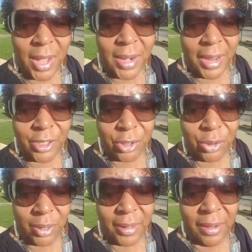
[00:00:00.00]
And as you're
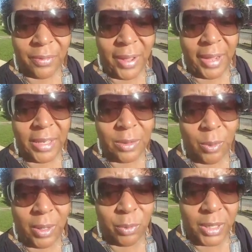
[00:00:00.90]
doing that phase,
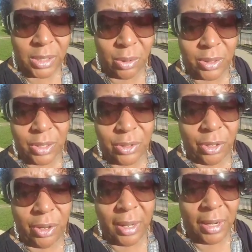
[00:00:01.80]
what resources
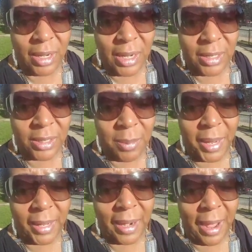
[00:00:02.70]
are you going to need to
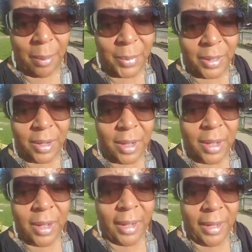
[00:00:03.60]
make it happen?
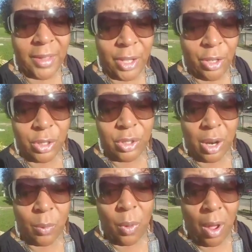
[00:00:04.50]
And then you
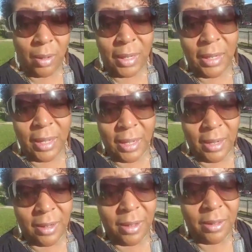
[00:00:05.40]
start walking
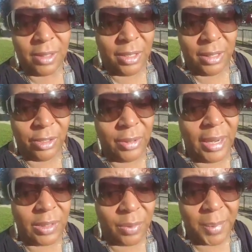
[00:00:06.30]
in to the
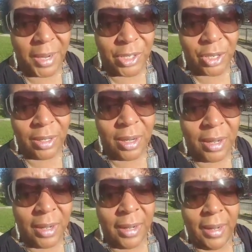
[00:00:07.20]
transformation.
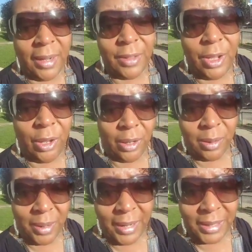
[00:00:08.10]
And the
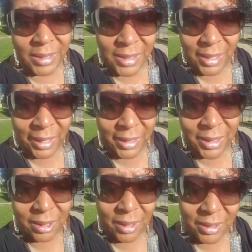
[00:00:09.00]
only way it
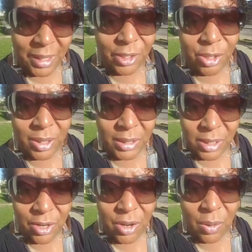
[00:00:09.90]
sticks is that you
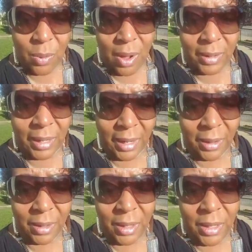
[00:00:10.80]
continue to walk in
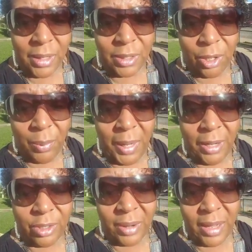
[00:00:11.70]
it. So
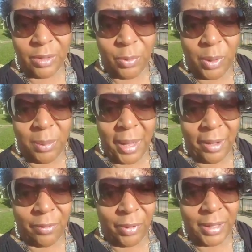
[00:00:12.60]
being transformed,
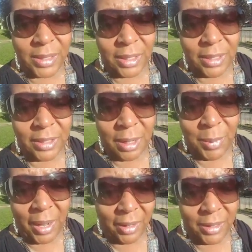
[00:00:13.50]
like for instance, I'm
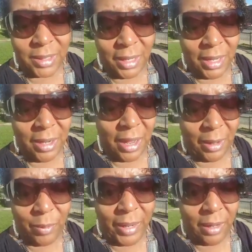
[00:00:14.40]
not going to say any
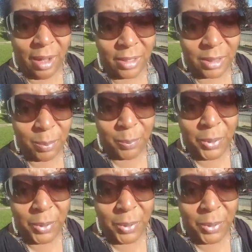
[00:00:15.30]
like weight loss